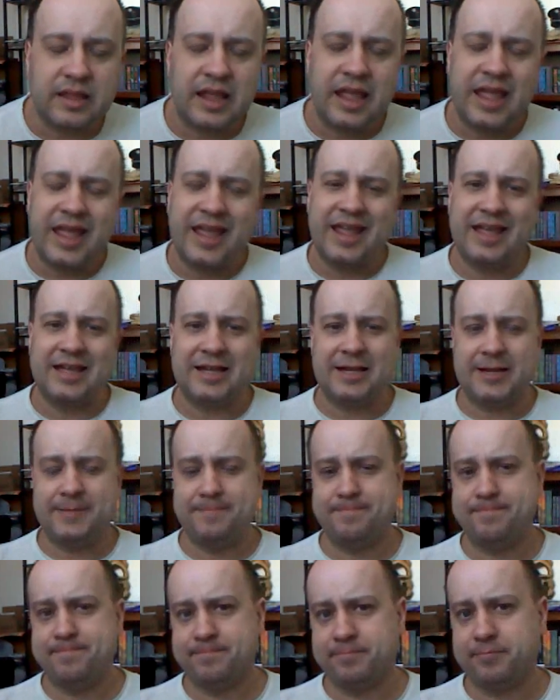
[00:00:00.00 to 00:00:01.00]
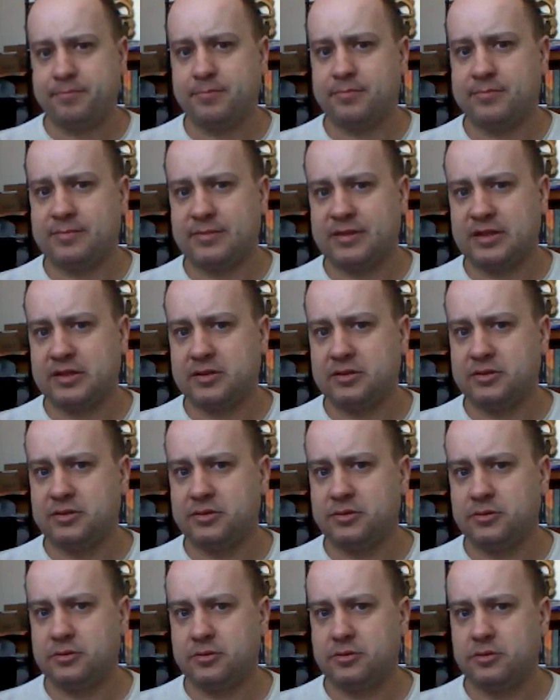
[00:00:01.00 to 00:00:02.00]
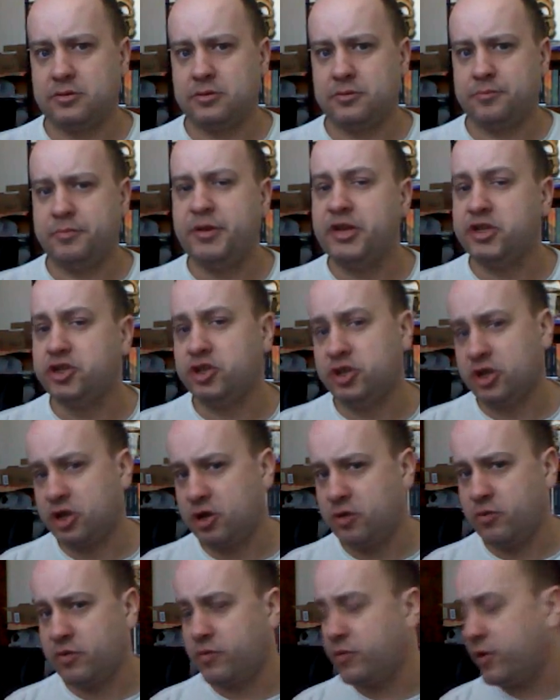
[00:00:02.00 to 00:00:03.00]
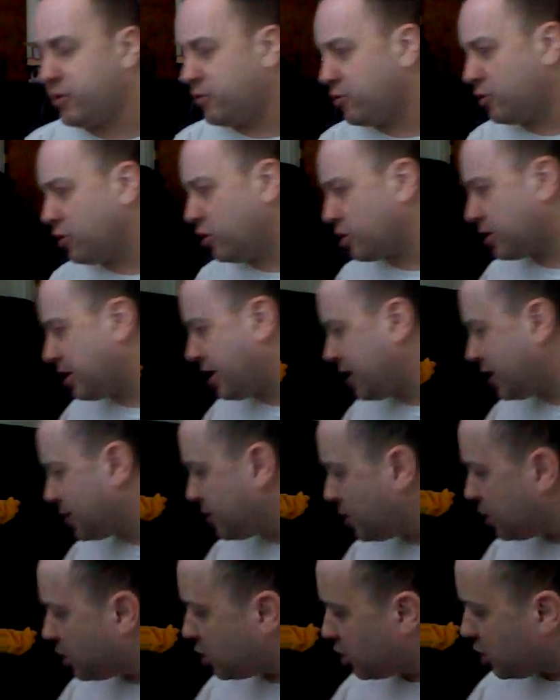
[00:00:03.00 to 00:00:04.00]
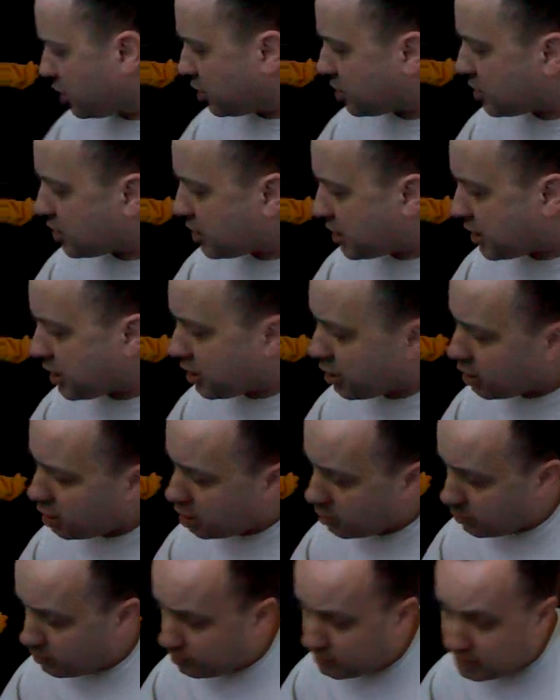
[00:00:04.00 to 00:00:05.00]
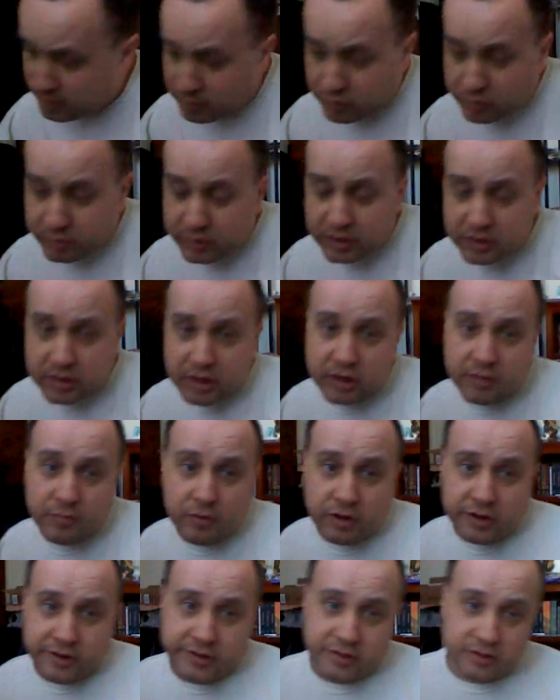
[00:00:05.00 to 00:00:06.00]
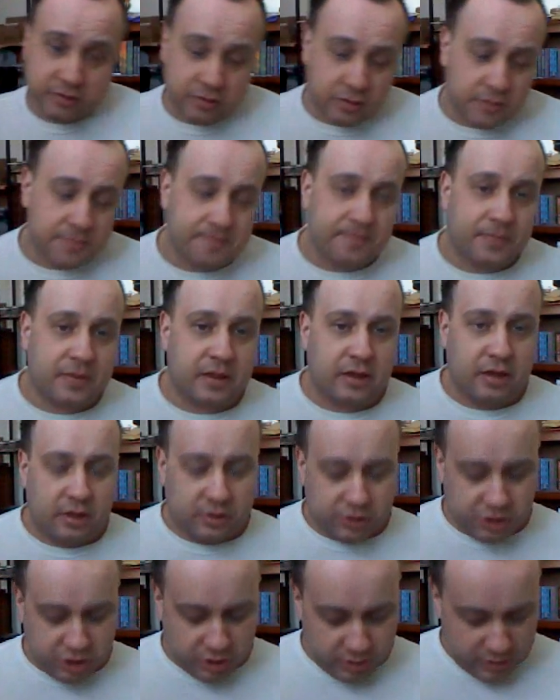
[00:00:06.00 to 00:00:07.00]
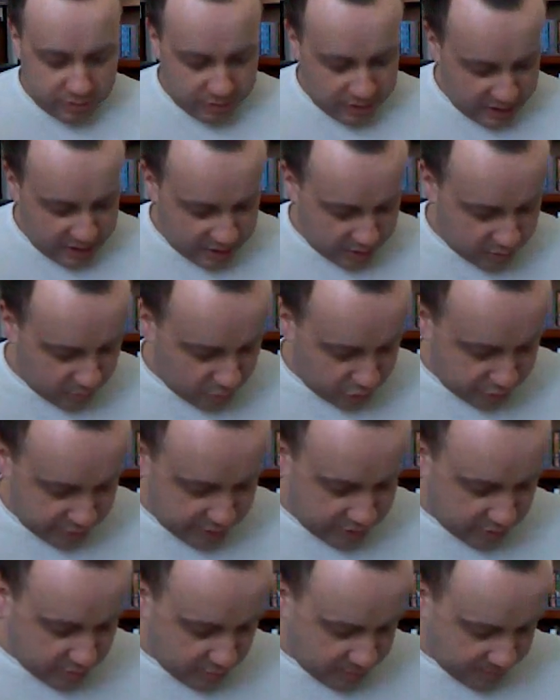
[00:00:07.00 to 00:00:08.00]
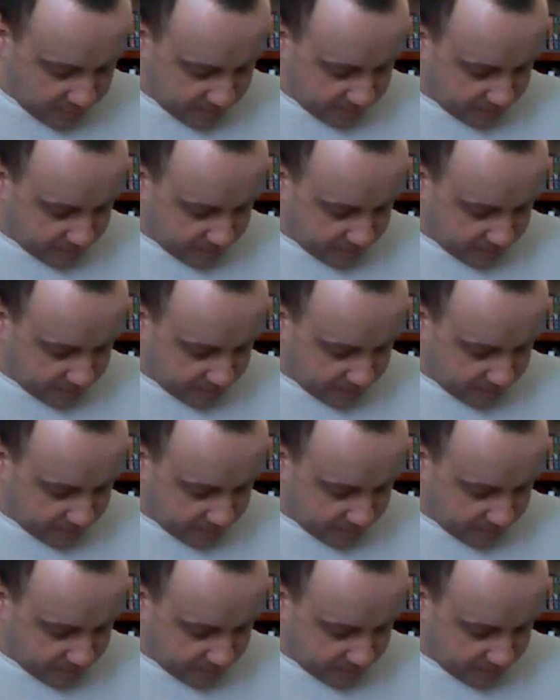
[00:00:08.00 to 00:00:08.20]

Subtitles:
a picture to go with what it would look like. Means with this on the Mario, I'll show you the other Mario.